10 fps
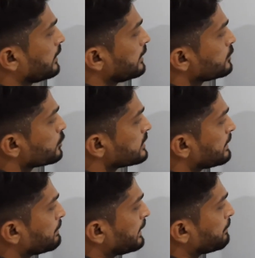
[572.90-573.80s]
So
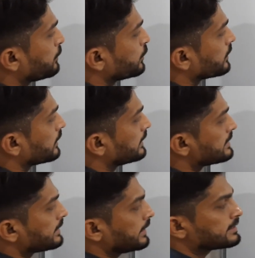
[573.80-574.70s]
simply put, z
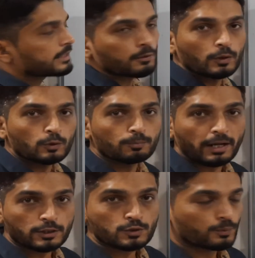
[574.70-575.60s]
is equal to
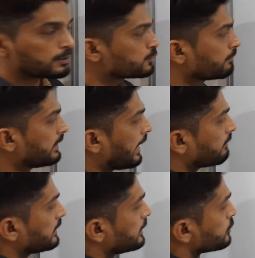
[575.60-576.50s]
minus 1. So we'll have
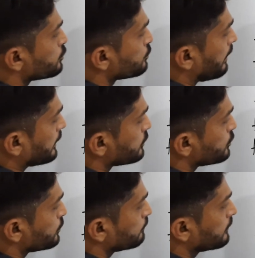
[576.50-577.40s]
e raised to minus
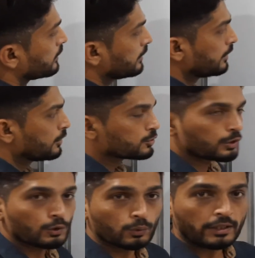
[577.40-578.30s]
2. So you
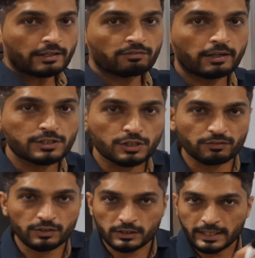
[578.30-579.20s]
know that if I
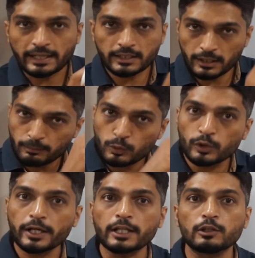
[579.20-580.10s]
shift that term to the
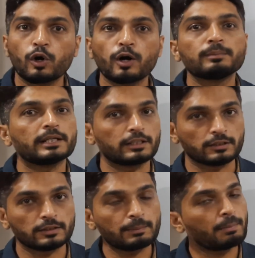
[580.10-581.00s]
denominator,
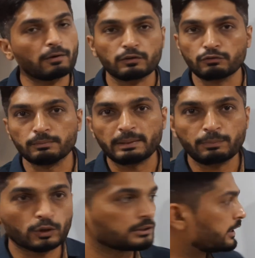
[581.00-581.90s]
then power will be
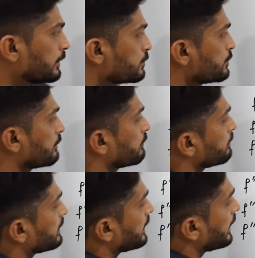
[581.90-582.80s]
positive. So it will
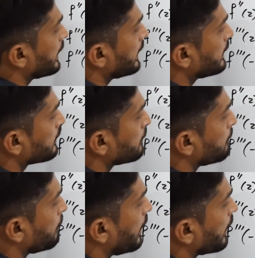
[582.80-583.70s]
be 8
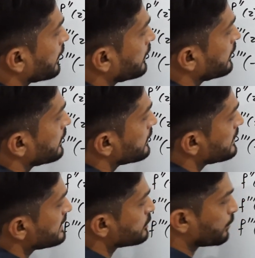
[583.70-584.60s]
by e
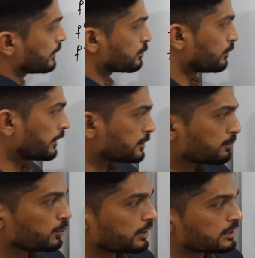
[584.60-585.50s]
square. So let us
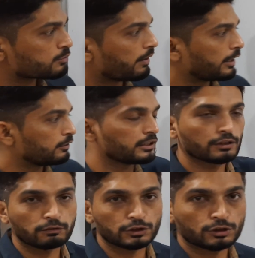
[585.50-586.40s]
put its value in
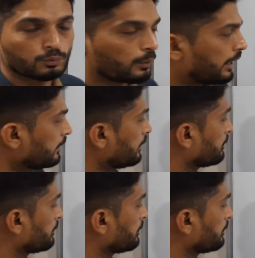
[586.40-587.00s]
equation 1.